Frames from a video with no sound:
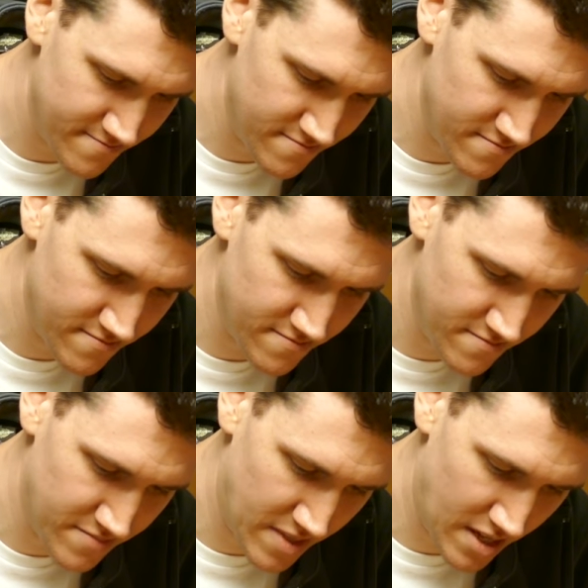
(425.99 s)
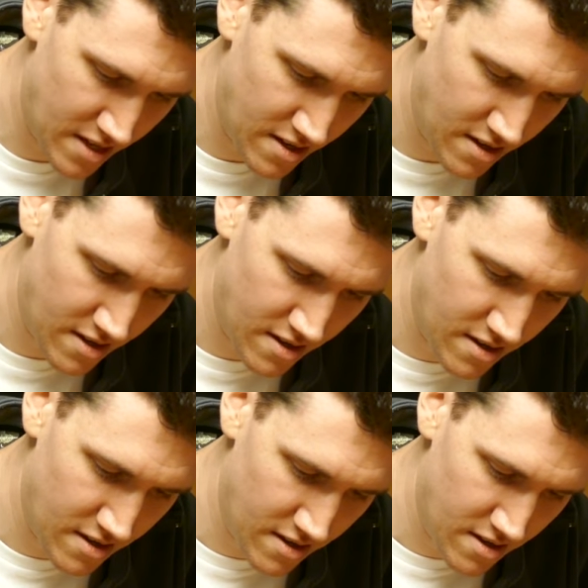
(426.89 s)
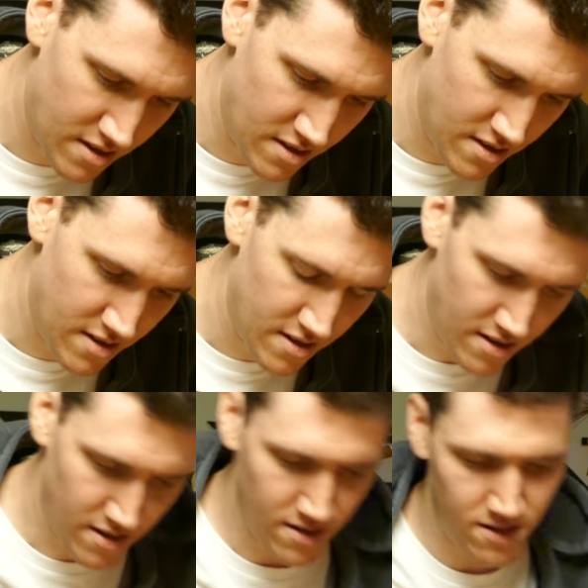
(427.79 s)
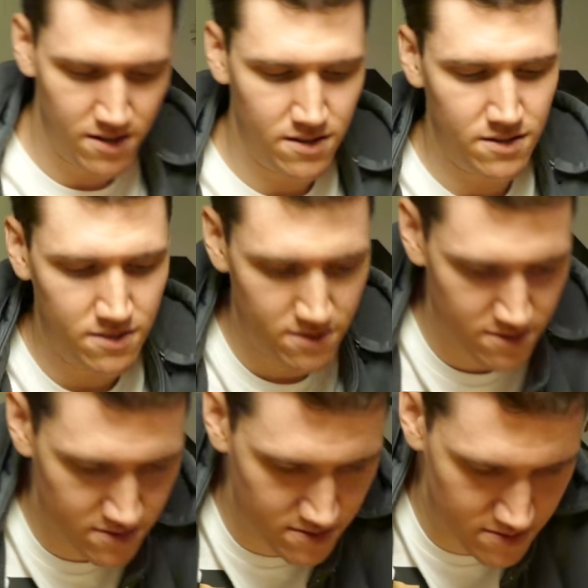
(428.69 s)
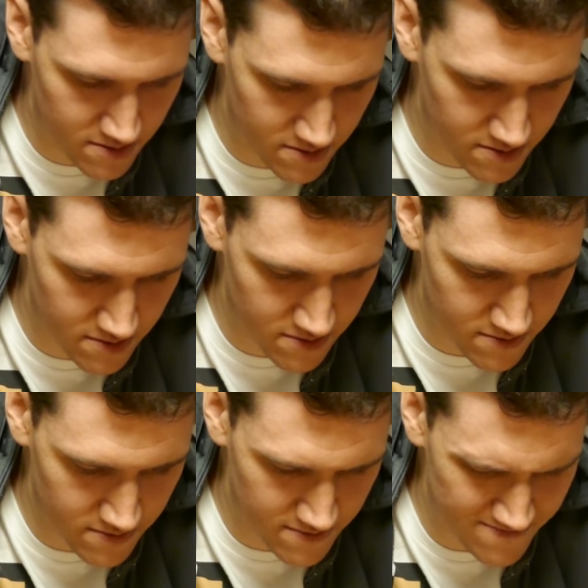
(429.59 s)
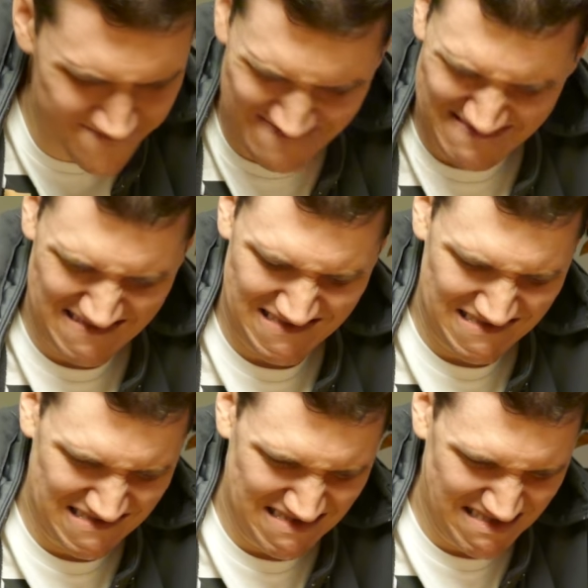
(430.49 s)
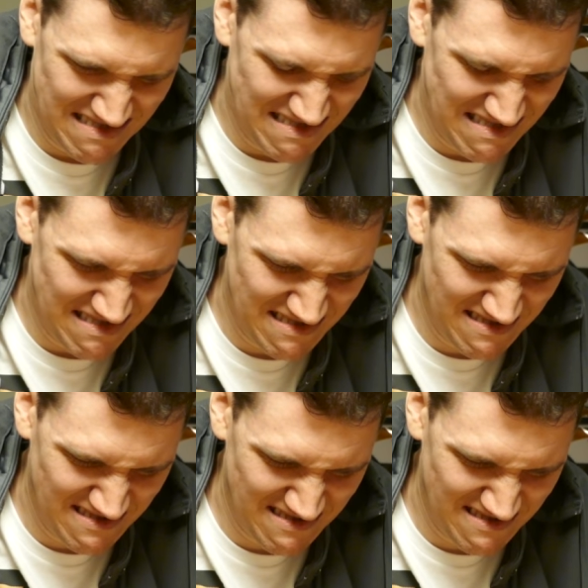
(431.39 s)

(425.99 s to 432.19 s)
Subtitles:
(no one is talking)